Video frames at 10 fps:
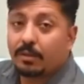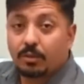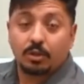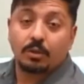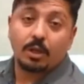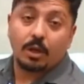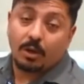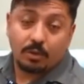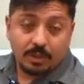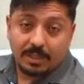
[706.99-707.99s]
which we
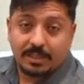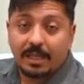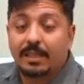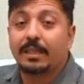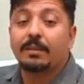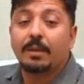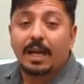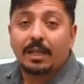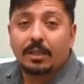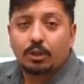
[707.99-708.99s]
colloquially say is as
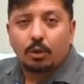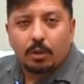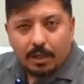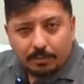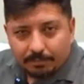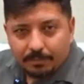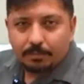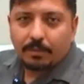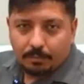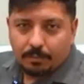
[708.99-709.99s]
black as cola,
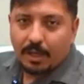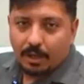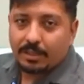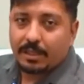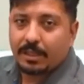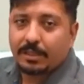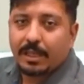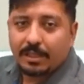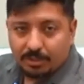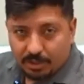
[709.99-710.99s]
because it
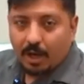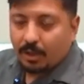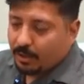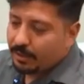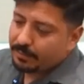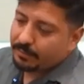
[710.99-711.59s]
contains charcoal.